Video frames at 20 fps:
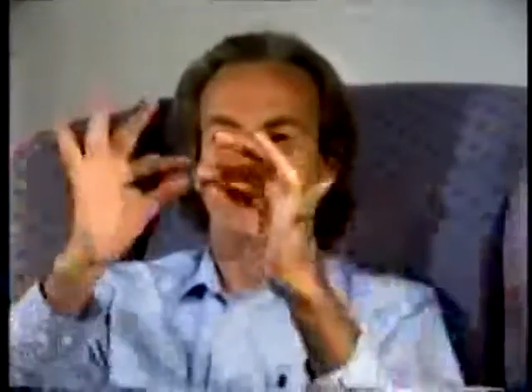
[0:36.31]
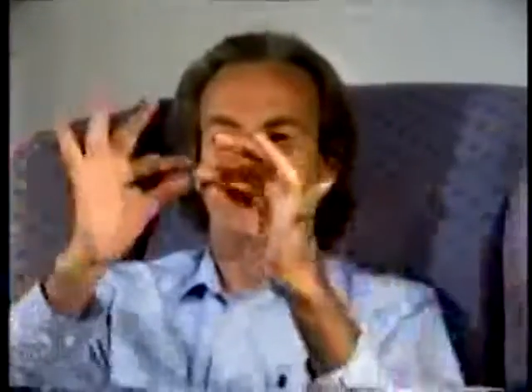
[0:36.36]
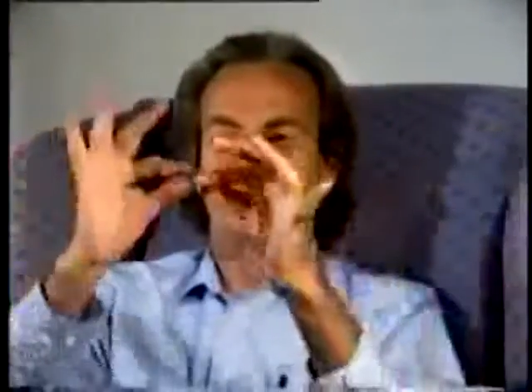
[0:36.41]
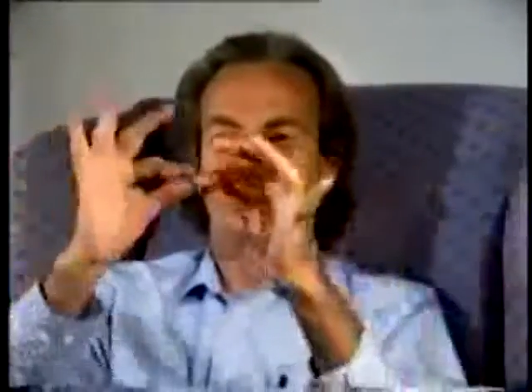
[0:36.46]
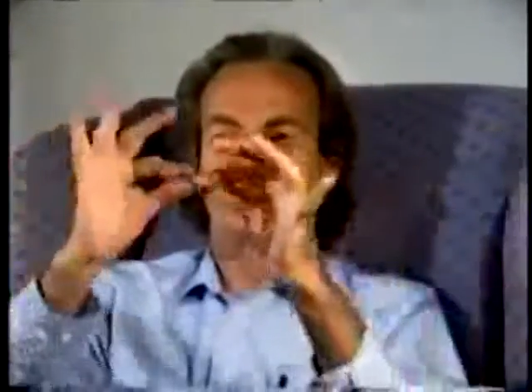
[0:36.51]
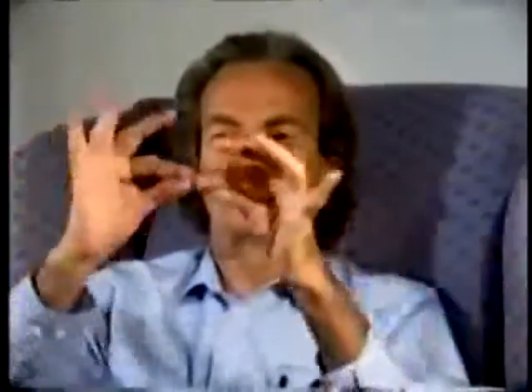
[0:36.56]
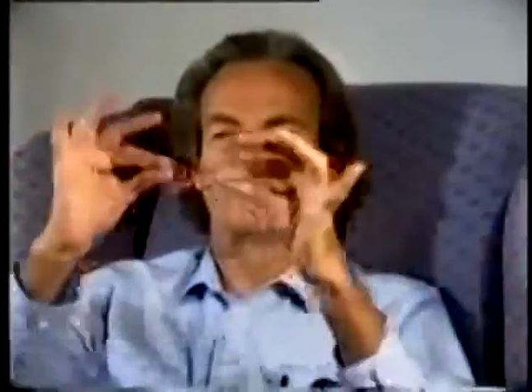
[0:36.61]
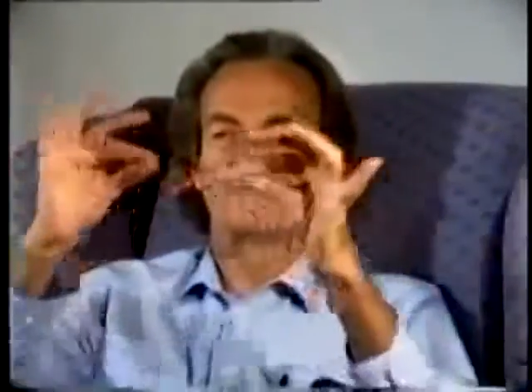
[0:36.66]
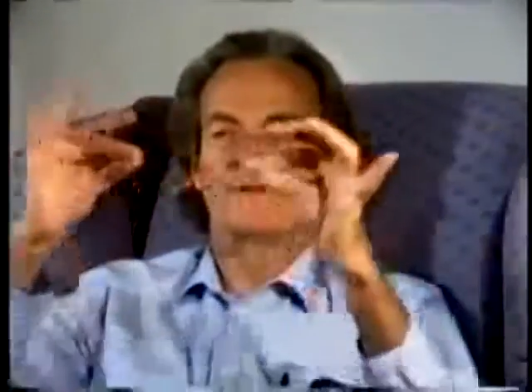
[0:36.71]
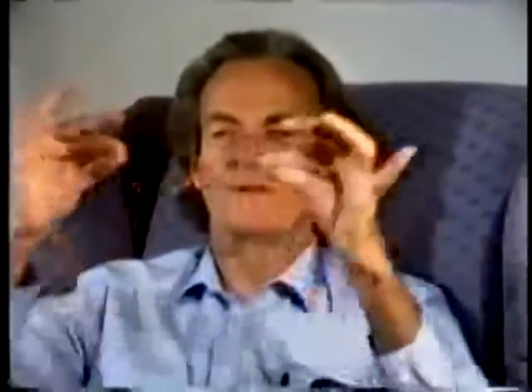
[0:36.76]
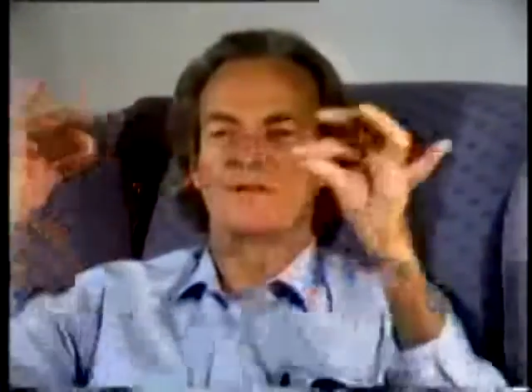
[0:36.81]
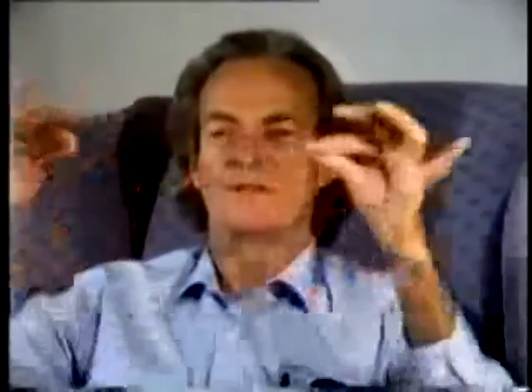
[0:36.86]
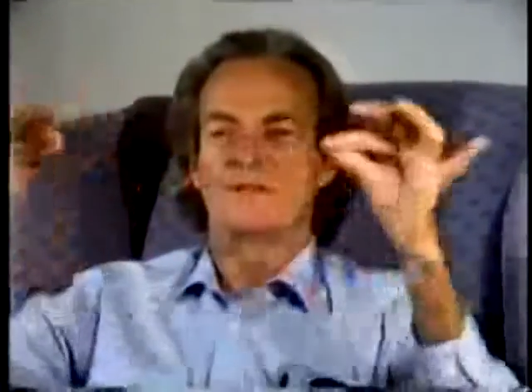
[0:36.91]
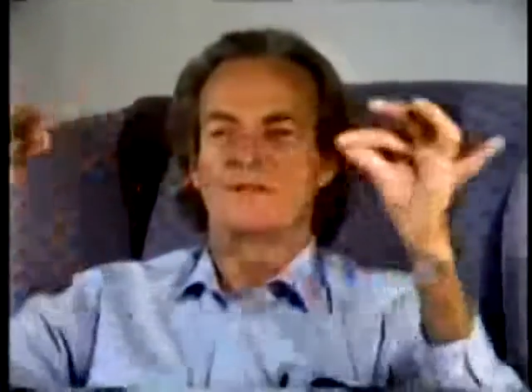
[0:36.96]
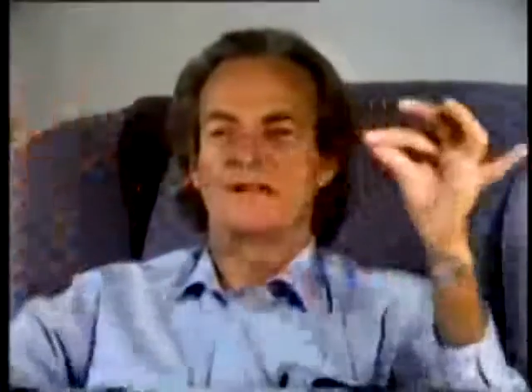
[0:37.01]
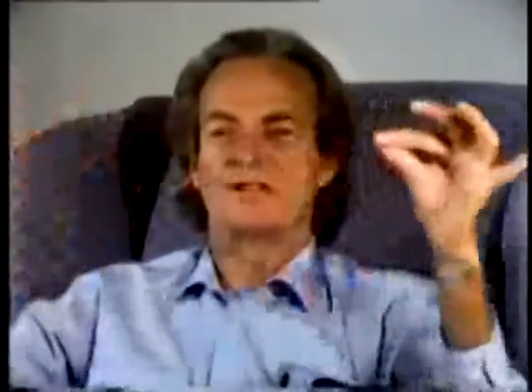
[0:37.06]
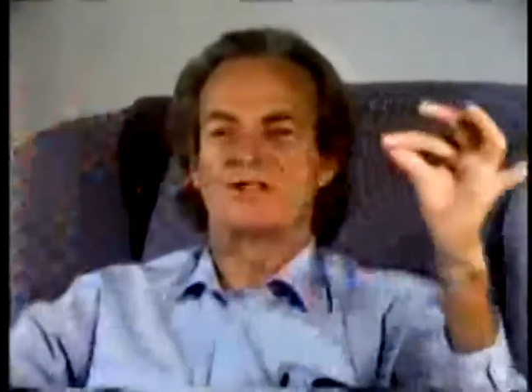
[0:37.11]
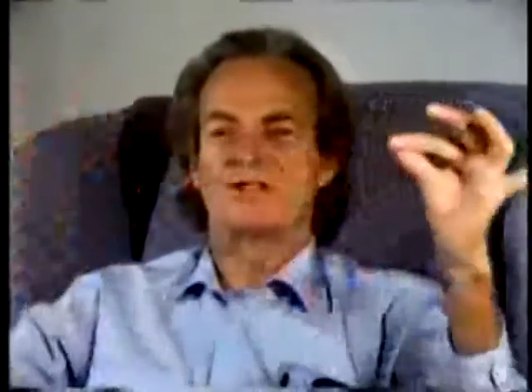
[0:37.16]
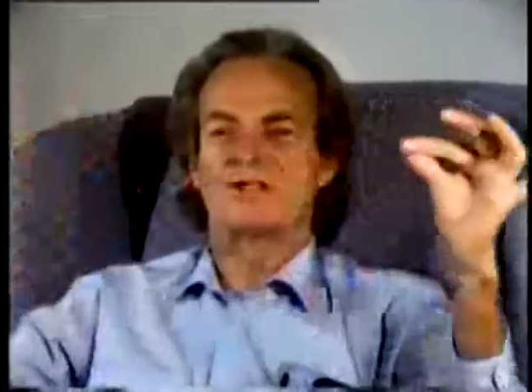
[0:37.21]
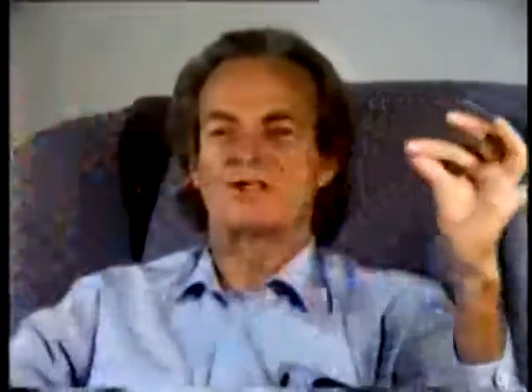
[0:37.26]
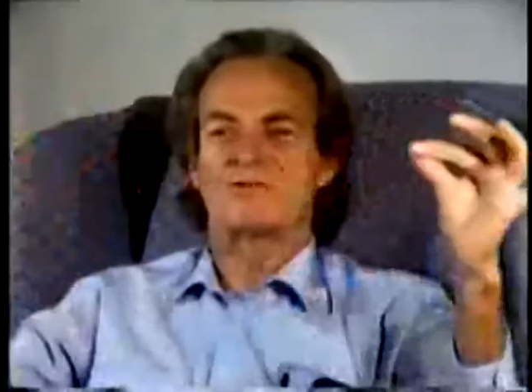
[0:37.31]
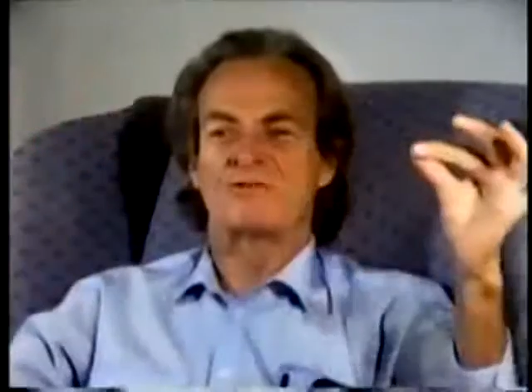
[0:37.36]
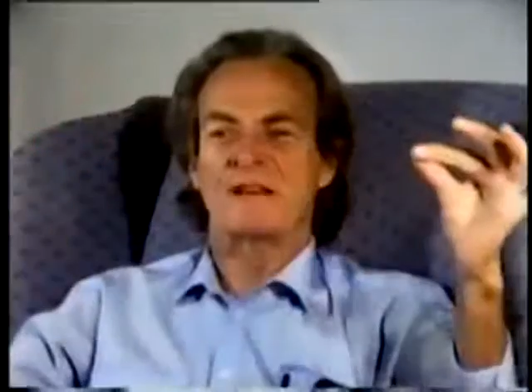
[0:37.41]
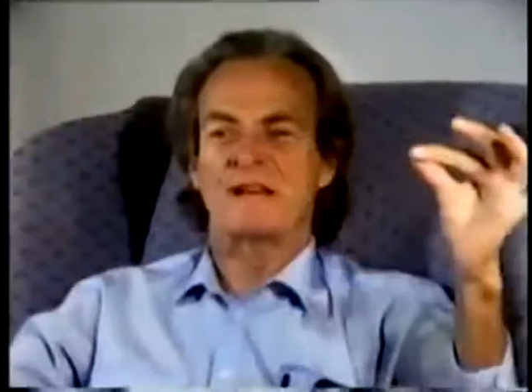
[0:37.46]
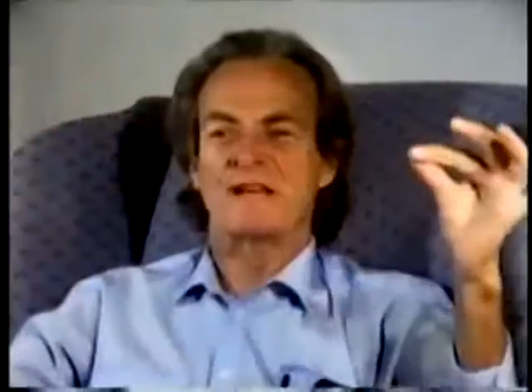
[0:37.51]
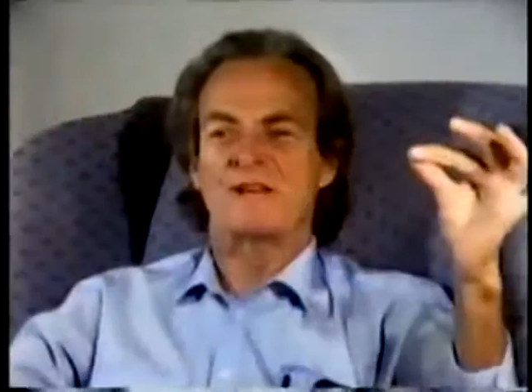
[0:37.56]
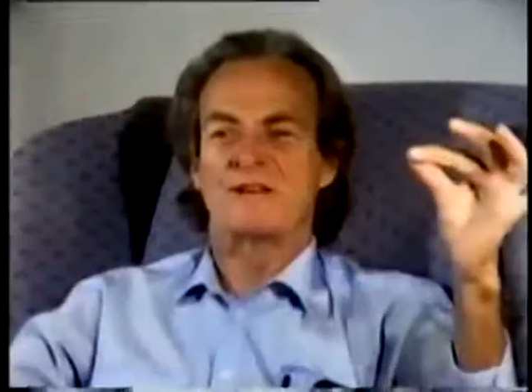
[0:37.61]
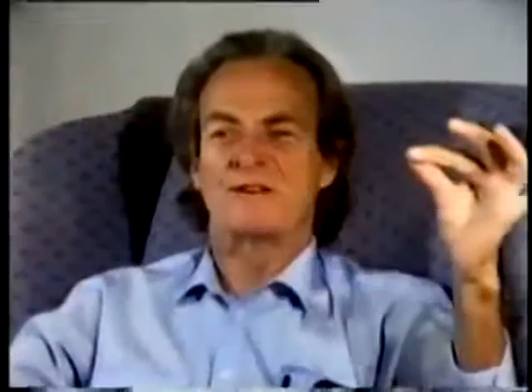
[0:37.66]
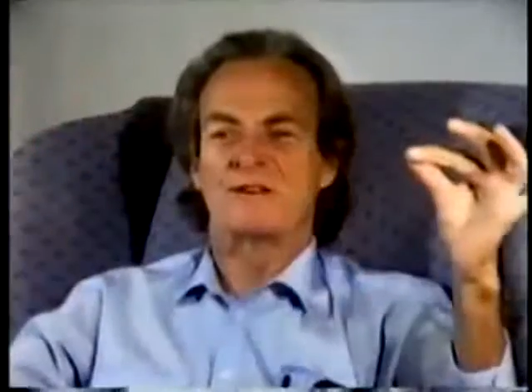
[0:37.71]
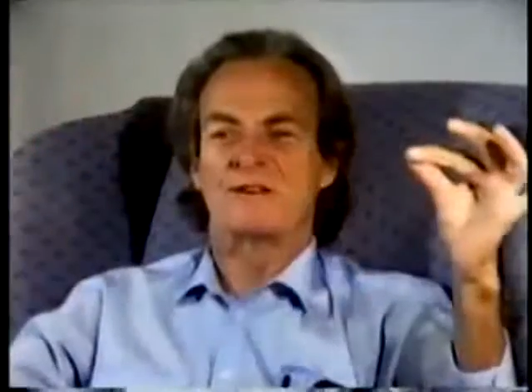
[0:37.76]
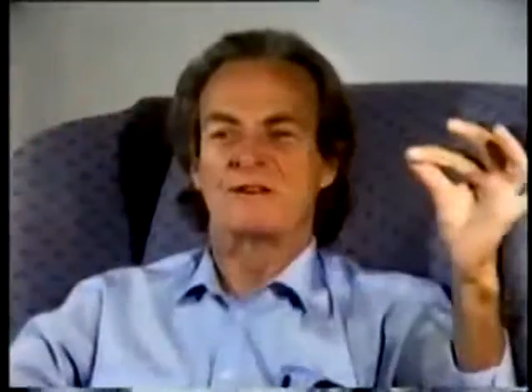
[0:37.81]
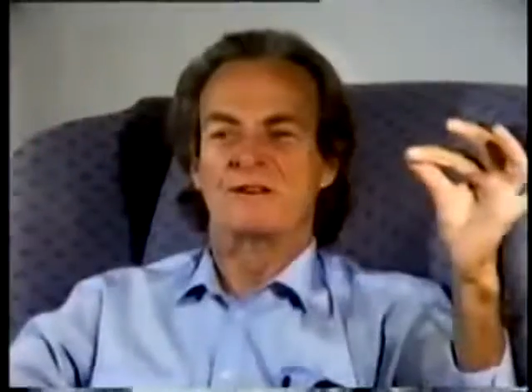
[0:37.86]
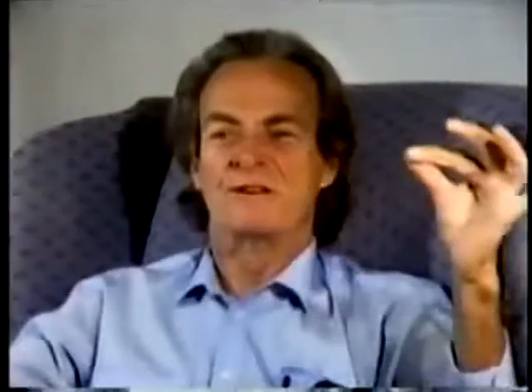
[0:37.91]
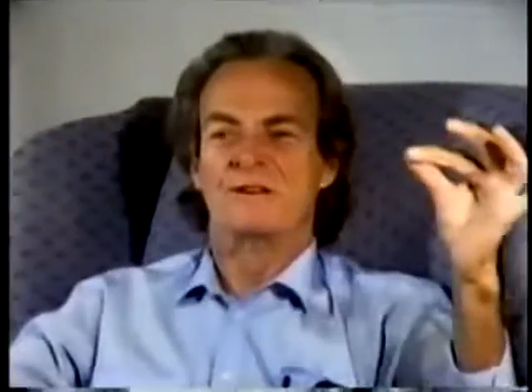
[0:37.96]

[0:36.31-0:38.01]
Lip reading: the strings get straighter.